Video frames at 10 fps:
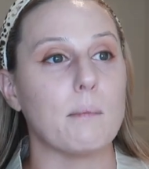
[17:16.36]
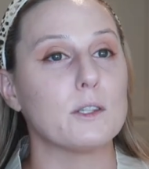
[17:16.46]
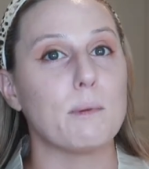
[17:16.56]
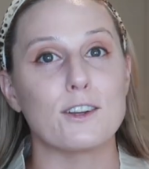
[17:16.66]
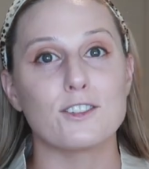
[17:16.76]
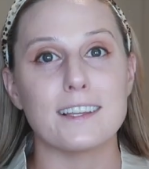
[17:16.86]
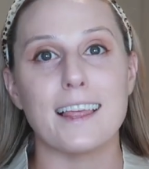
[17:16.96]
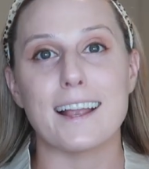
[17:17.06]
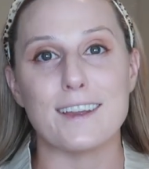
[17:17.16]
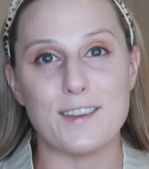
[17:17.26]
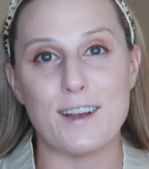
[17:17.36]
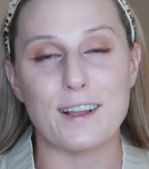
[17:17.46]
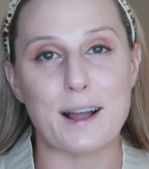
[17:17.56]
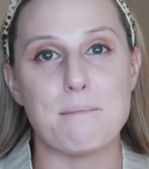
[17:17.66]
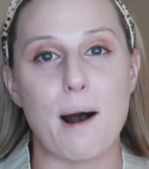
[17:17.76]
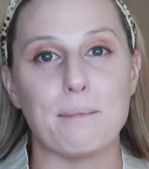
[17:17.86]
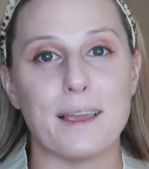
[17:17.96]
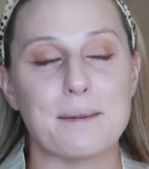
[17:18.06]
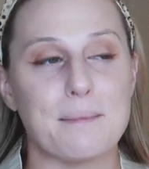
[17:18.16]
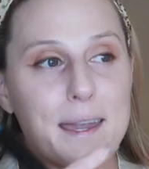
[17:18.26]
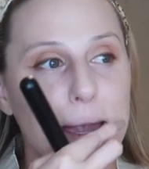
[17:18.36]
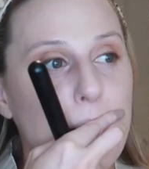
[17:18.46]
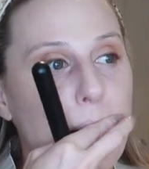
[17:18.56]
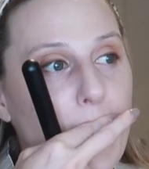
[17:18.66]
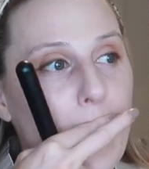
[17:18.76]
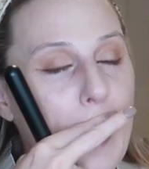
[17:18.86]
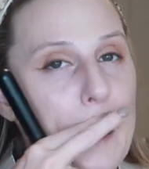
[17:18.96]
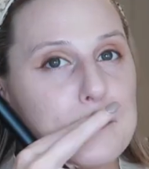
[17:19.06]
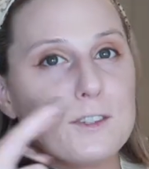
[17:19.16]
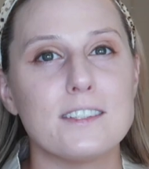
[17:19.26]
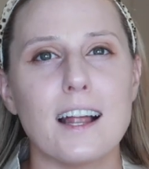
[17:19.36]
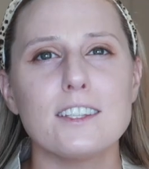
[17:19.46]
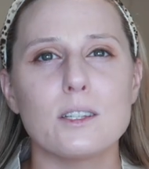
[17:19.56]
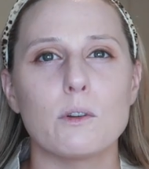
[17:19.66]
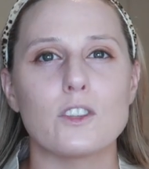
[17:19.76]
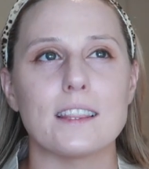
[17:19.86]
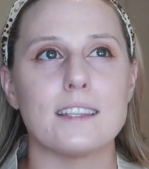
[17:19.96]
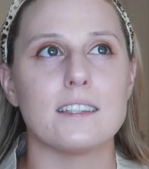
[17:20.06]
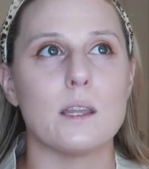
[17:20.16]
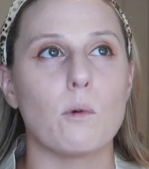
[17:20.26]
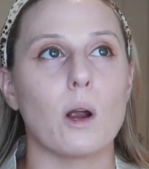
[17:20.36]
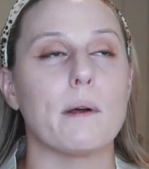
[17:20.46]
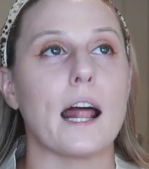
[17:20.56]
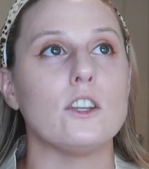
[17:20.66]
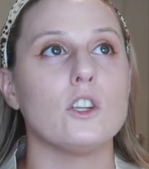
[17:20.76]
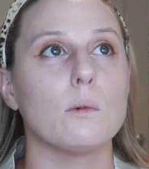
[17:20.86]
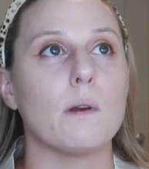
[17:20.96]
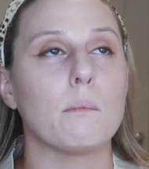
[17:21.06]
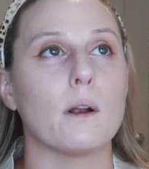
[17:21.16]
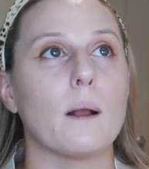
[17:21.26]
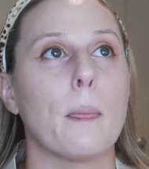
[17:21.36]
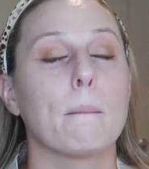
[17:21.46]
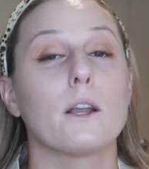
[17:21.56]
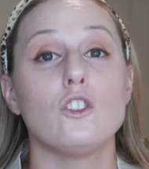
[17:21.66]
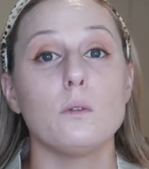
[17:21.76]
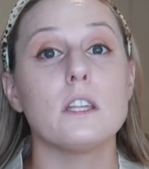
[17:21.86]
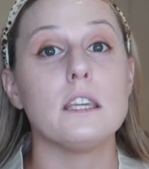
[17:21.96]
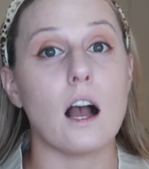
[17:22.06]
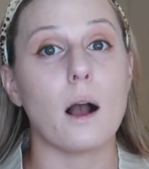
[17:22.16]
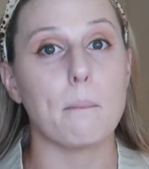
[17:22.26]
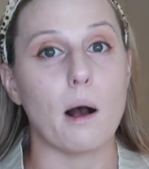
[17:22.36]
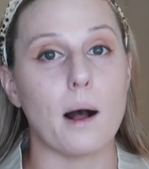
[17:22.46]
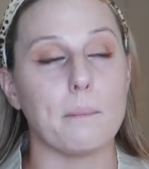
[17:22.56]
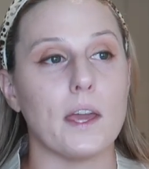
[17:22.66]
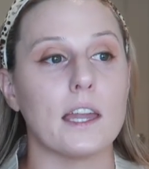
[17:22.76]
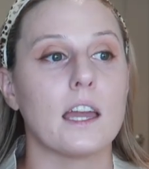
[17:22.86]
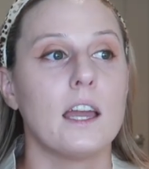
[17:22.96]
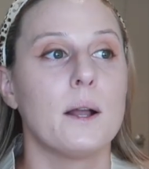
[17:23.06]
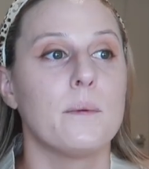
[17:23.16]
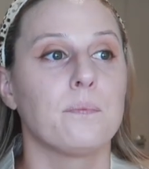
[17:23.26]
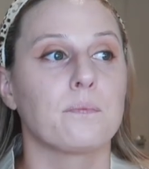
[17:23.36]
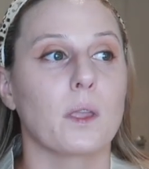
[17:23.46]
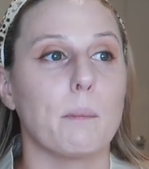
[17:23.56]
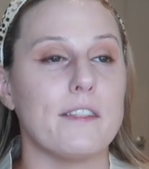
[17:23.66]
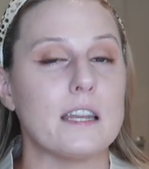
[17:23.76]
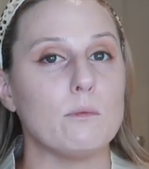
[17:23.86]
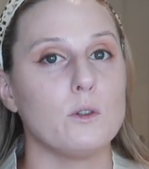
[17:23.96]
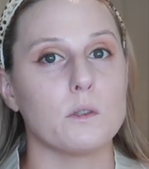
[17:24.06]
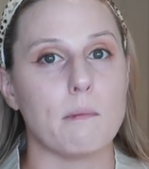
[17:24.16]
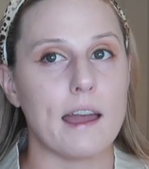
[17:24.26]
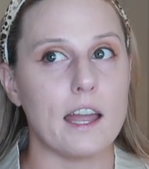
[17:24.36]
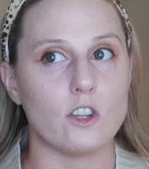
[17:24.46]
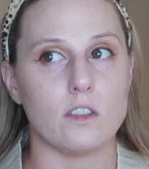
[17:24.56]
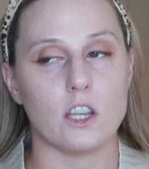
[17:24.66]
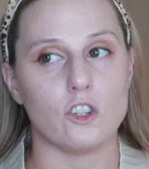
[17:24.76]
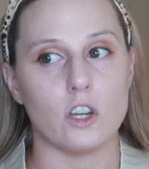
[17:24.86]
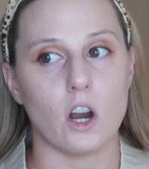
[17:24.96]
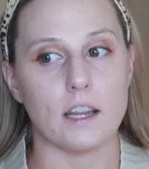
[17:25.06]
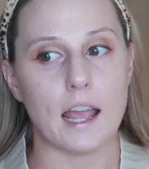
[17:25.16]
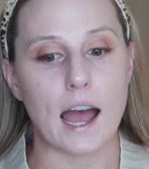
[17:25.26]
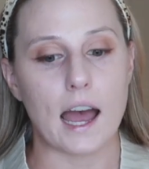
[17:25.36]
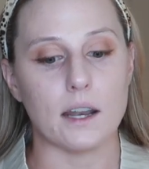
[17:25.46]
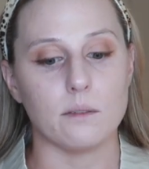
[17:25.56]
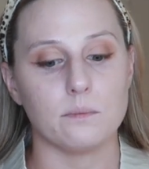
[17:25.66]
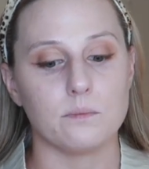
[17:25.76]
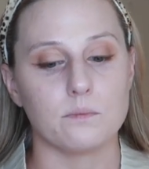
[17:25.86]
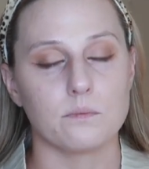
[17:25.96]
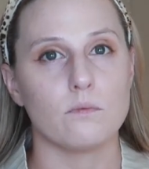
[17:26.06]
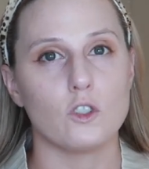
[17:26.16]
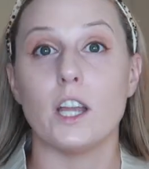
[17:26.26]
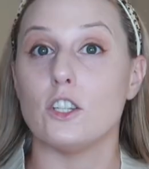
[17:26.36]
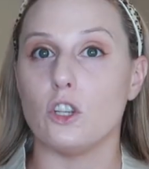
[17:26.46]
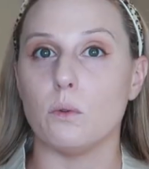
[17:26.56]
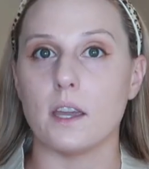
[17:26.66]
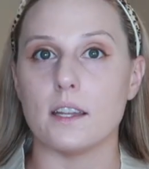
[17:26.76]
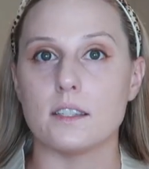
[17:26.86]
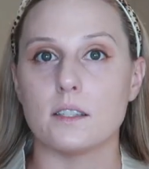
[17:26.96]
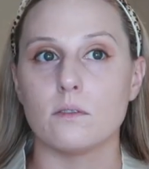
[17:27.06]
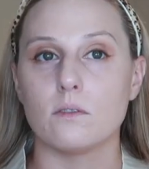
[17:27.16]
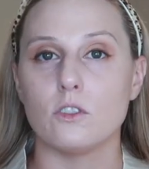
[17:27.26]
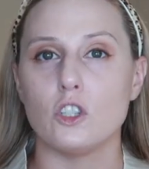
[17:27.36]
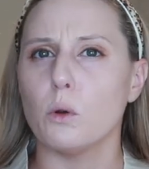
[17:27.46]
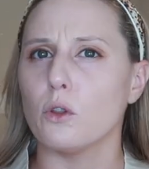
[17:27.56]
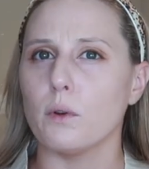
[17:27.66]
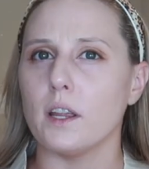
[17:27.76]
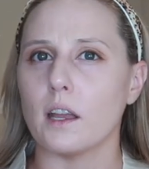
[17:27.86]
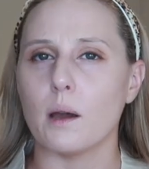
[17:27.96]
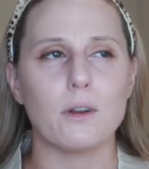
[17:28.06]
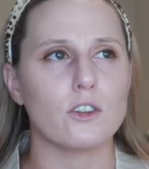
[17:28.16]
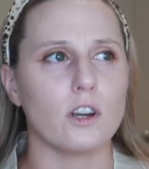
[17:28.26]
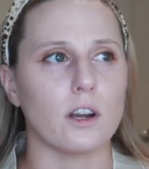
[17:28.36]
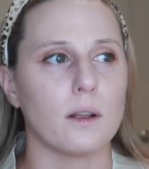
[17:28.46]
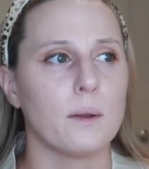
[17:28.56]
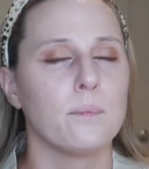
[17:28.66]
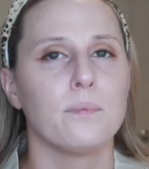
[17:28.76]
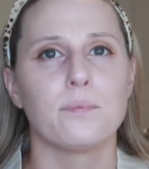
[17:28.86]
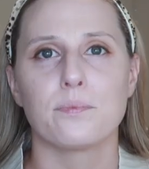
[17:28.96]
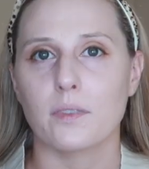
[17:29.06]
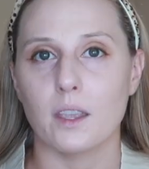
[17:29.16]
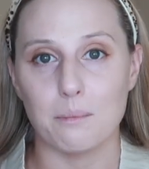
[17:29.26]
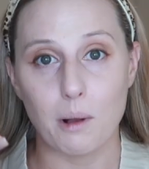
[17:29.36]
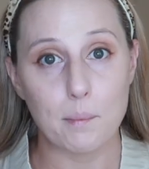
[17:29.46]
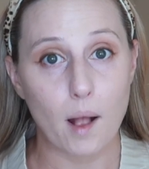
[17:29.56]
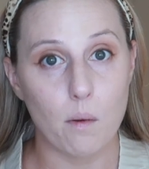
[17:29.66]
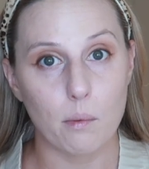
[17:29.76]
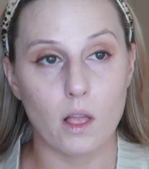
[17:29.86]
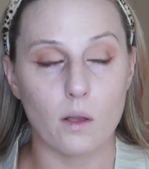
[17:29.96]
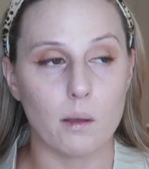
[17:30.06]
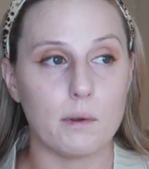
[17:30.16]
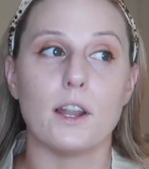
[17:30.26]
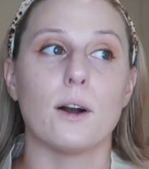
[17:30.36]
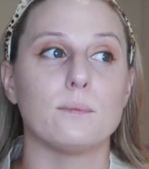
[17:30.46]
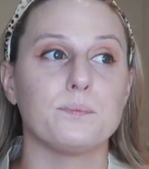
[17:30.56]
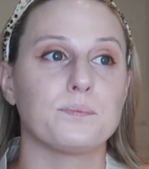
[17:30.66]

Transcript: especially like if you have like a mom like me, she's not so much like this anymore, but I do remember, because she was a young mom. Like, by the time she was my age, I think she had 2 kids, 2 or 3. I'm not sure. Mom, comment below. Let me know.